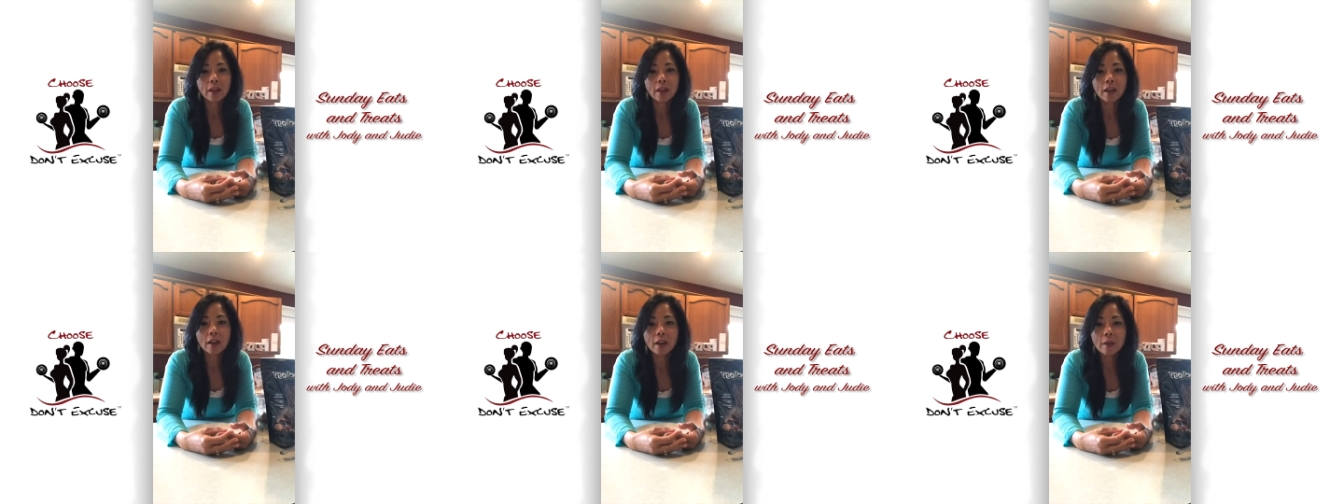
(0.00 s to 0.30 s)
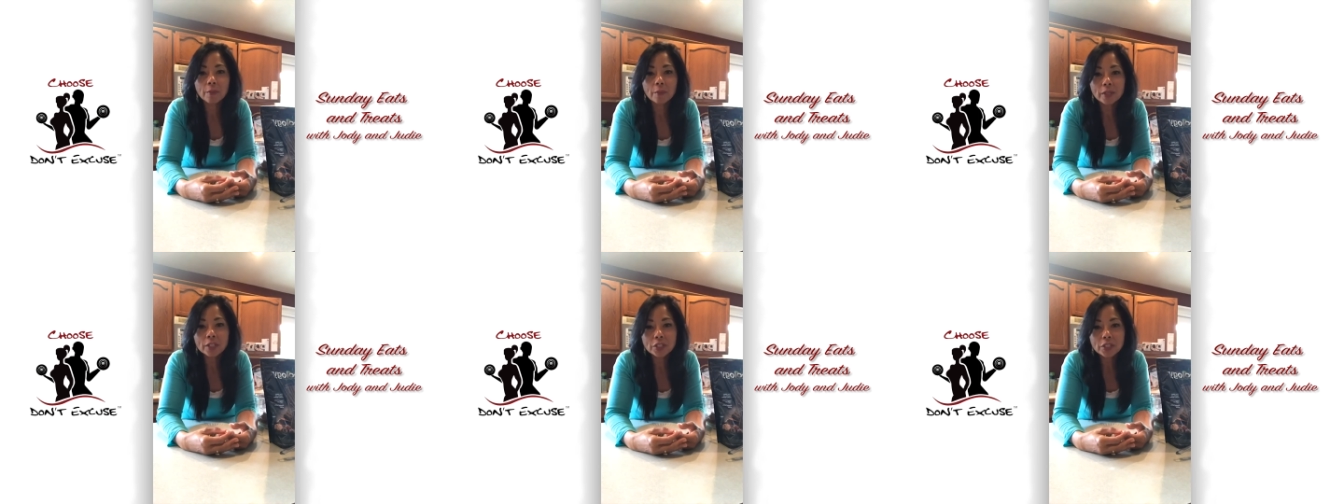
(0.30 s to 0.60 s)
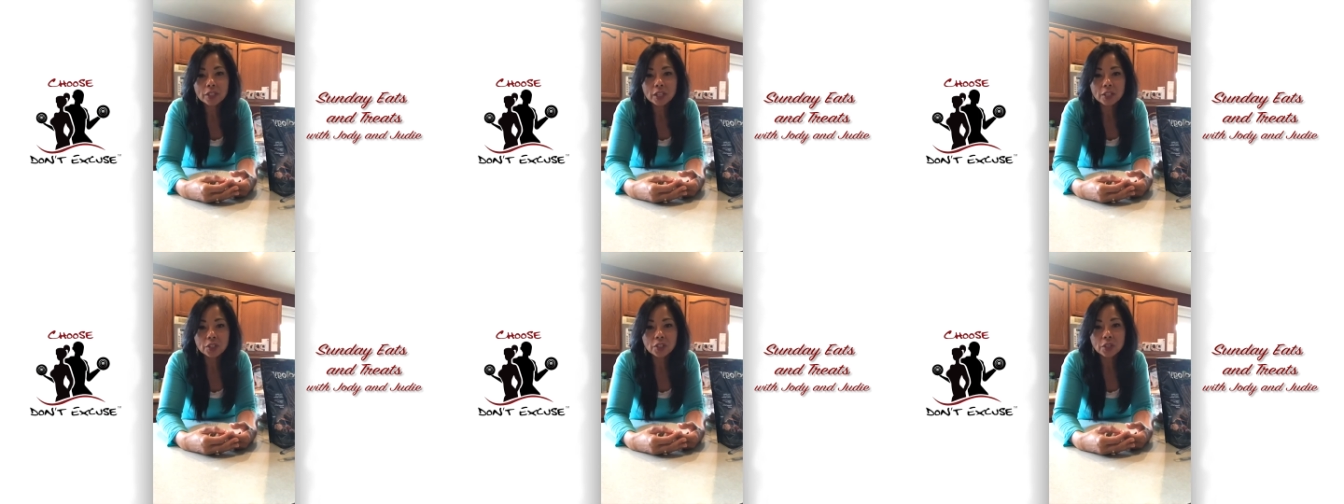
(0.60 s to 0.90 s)
What did
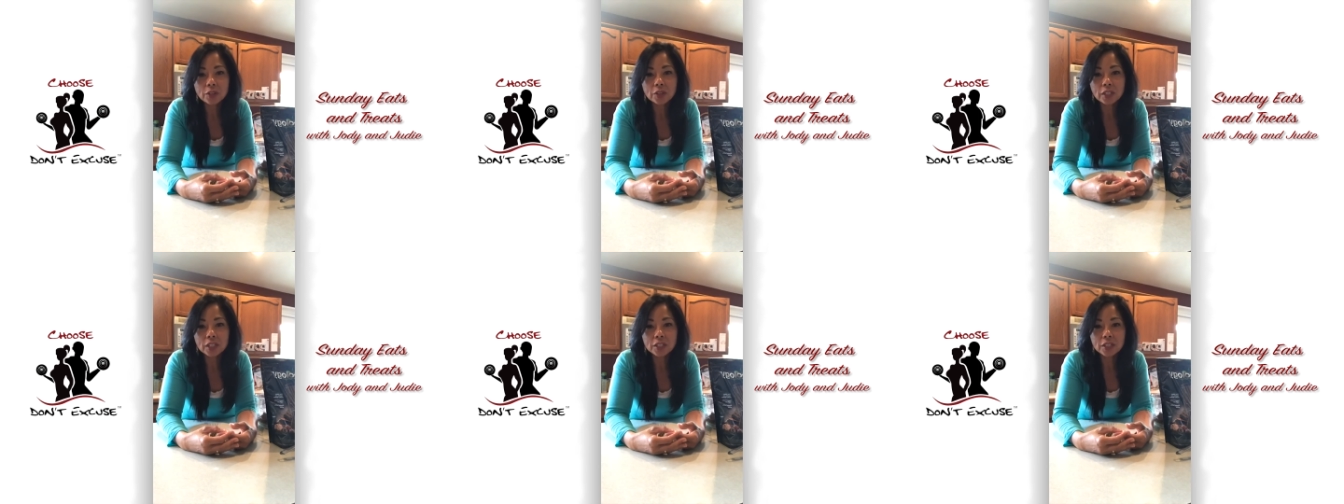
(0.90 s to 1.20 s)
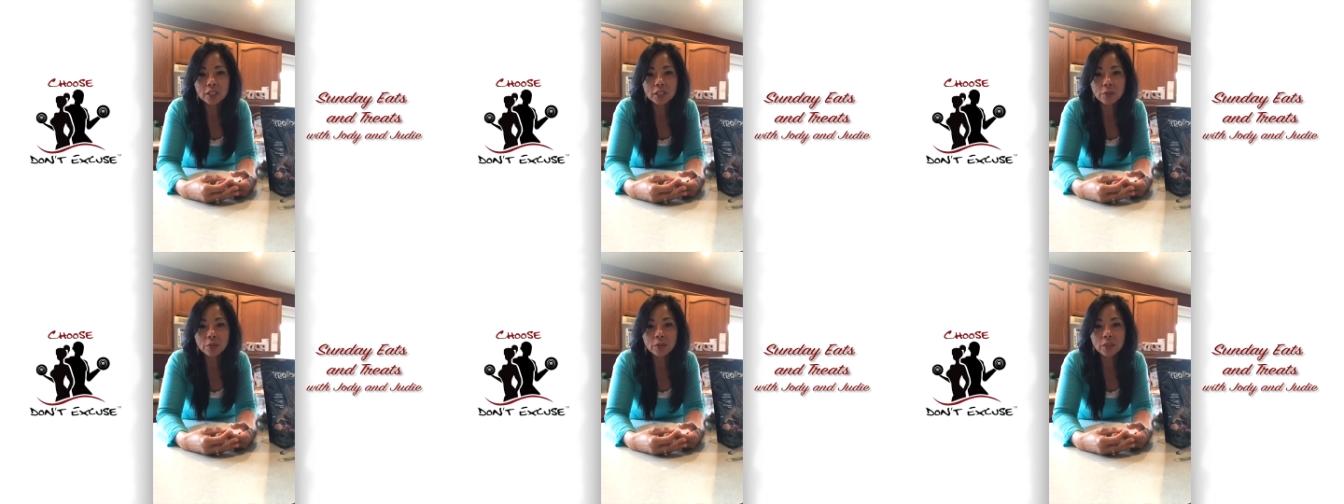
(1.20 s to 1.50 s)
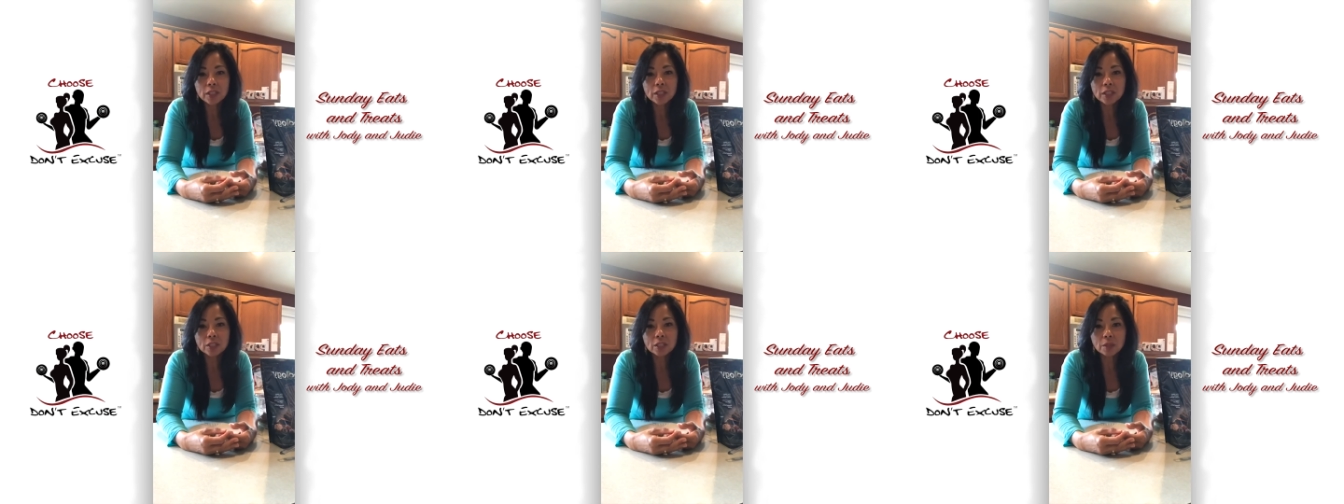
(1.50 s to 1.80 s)
you say, Jode? E.T.,
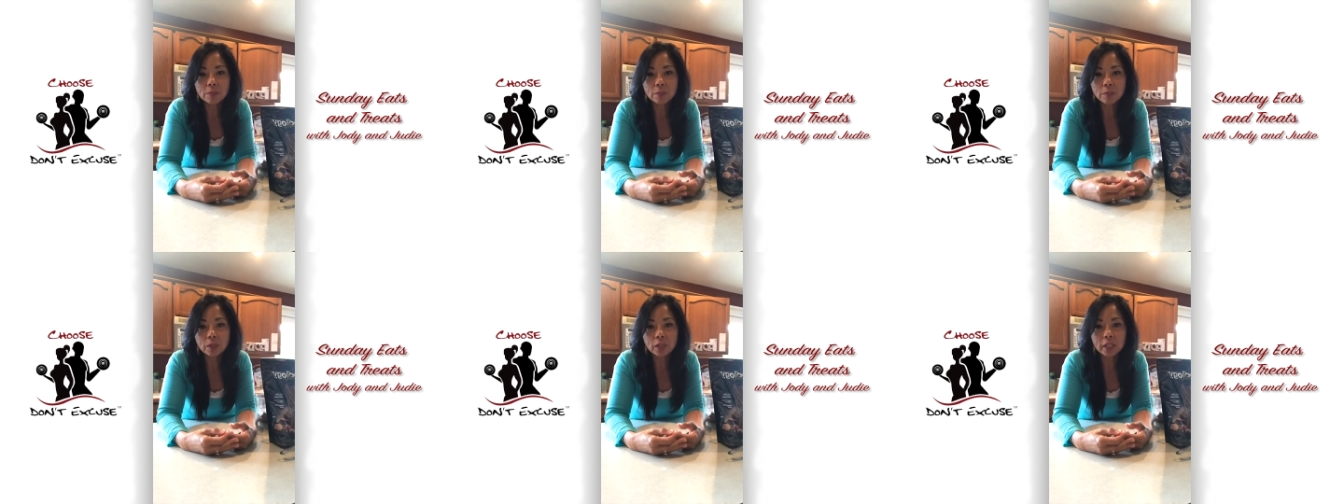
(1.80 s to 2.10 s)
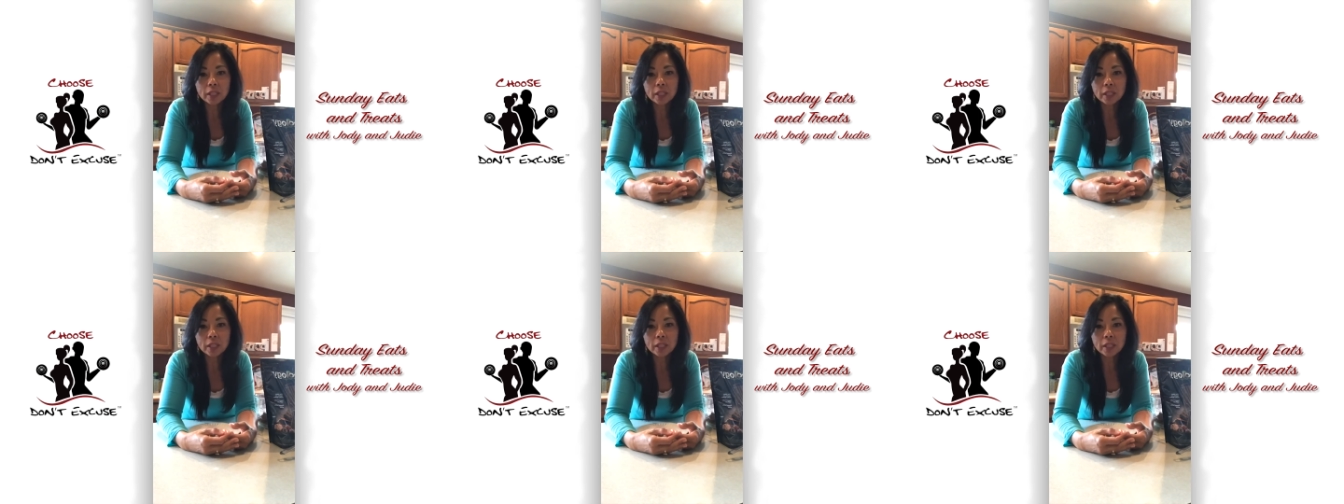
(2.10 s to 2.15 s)
we need to